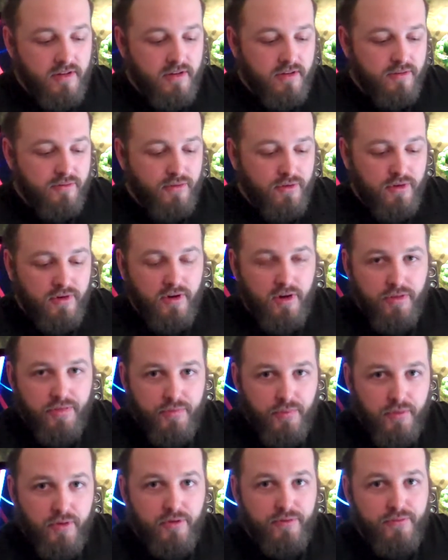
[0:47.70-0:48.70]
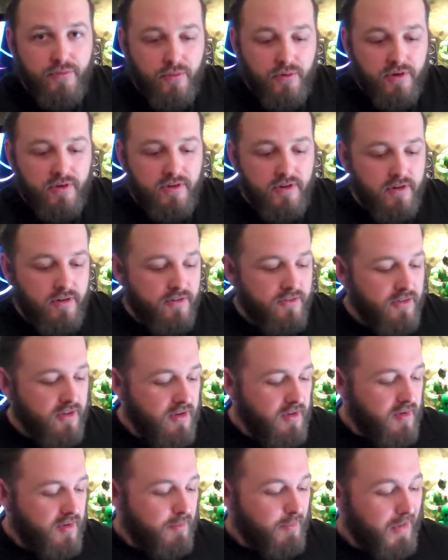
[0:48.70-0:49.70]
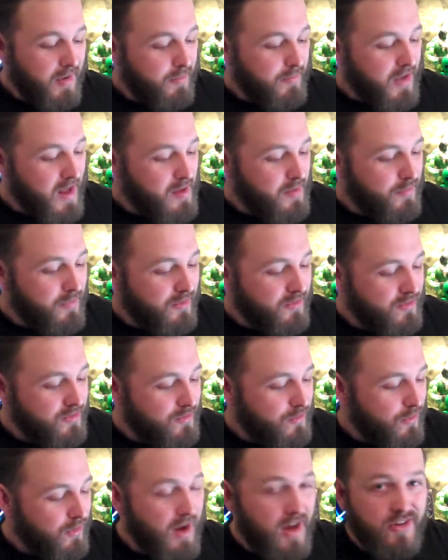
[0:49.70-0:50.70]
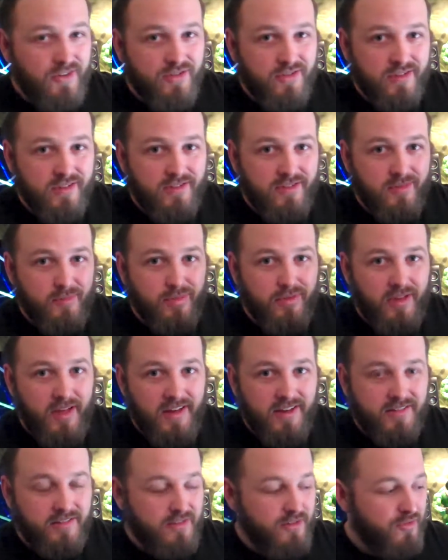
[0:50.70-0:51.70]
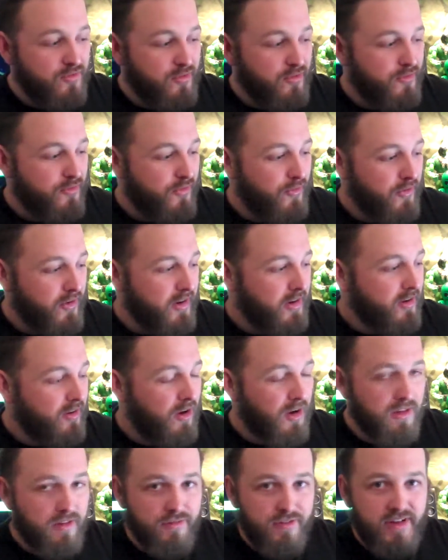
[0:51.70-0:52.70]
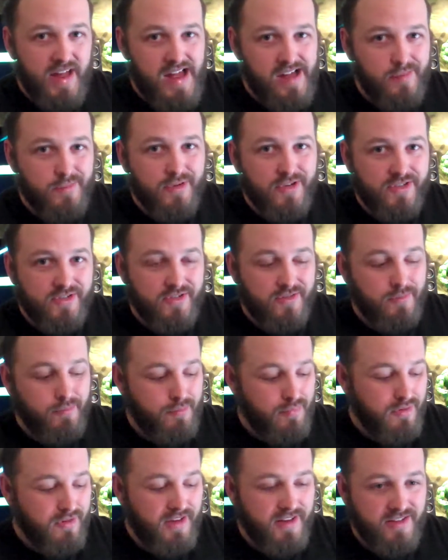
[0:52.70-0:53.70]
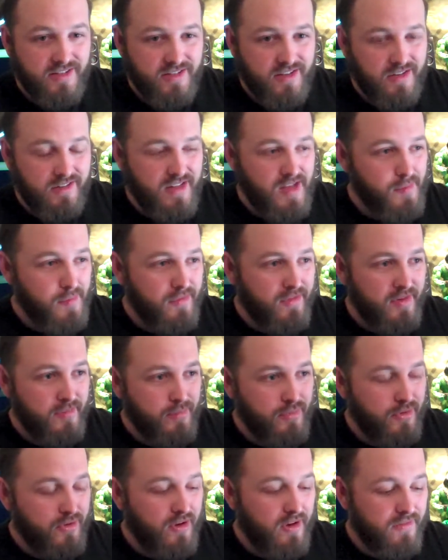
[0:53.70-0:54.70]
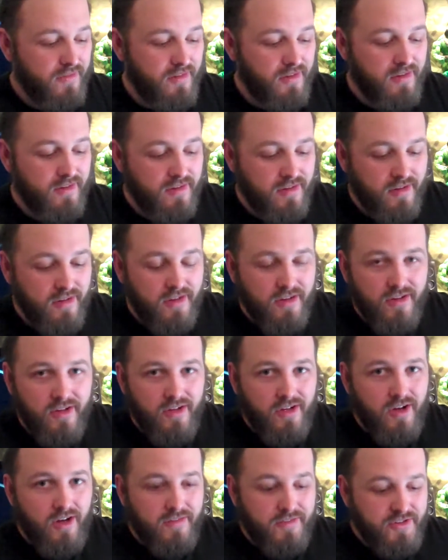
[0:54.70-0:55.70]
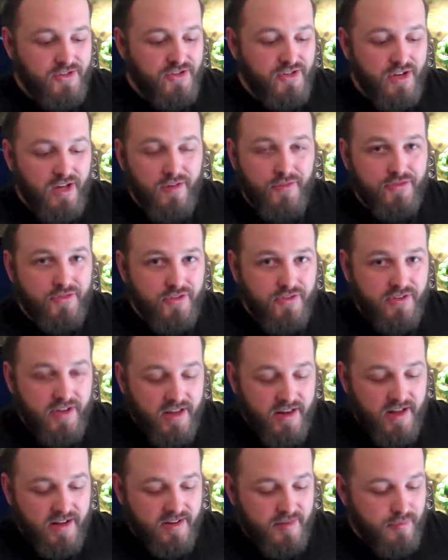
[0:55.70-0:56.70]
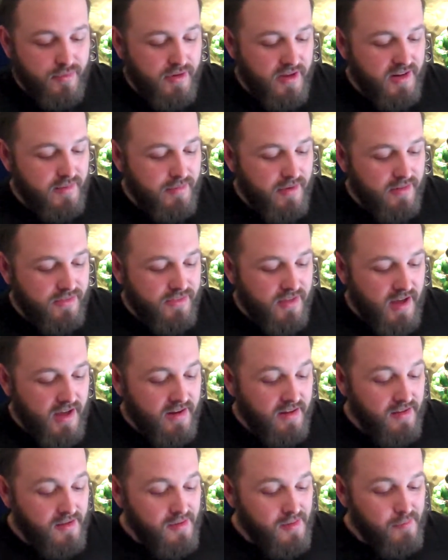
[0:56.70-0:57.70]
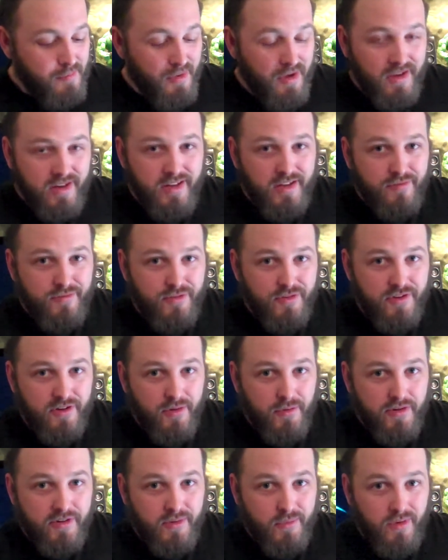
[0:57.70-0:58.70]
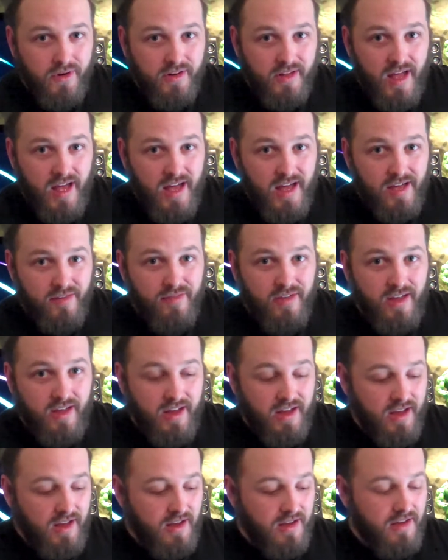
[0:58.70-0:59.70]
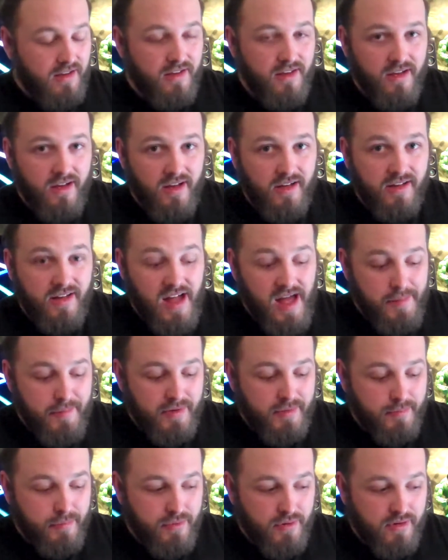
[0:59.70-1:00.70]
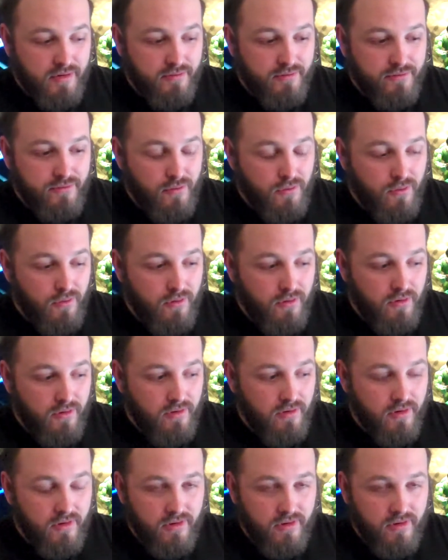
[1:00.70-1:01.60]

for 3 or 4 years. My comic book store actually supplies these for free. All of the comic books are placed in them and then put on the shelf, so you cannot complain about that. But if you're going to want to have a comic book for